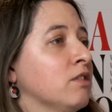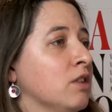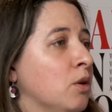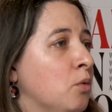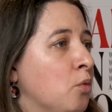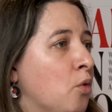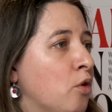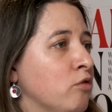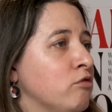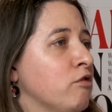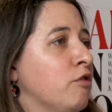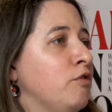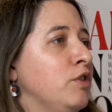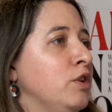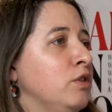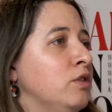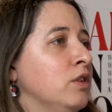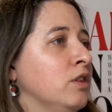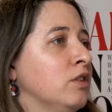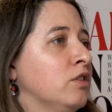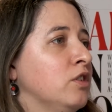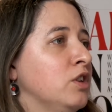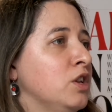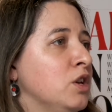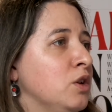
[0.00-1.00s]
someone,
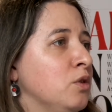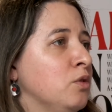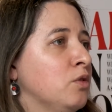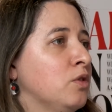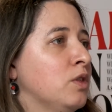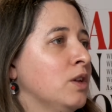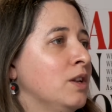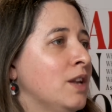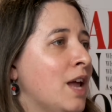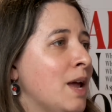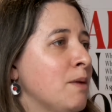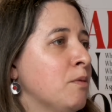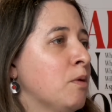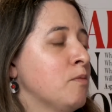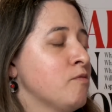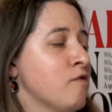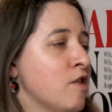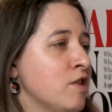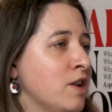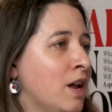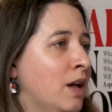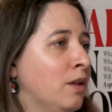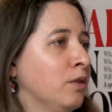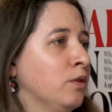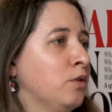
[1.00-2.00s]
refusing to use the name or
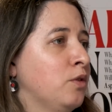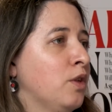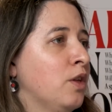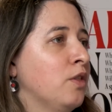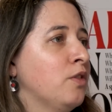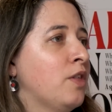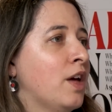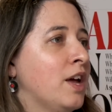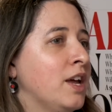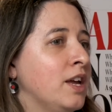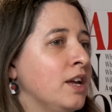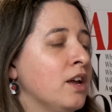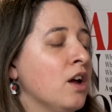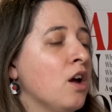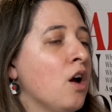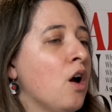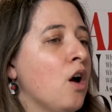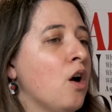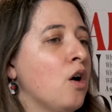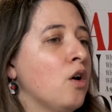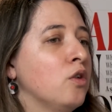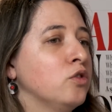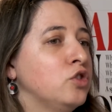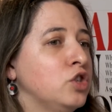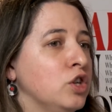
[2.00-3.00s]
pronouns that they
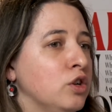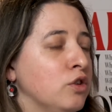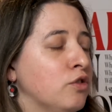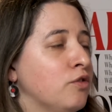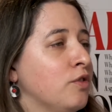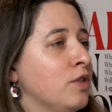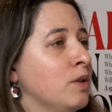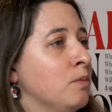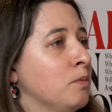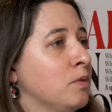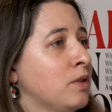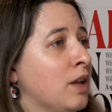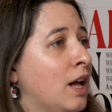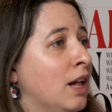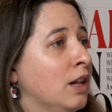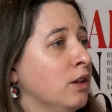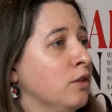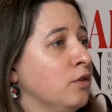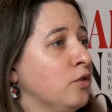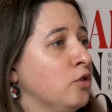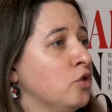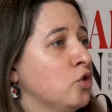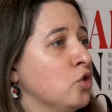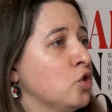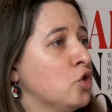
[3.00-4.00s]
choose for
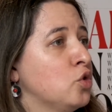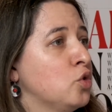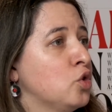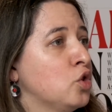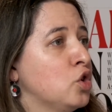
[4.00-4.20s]
themselves,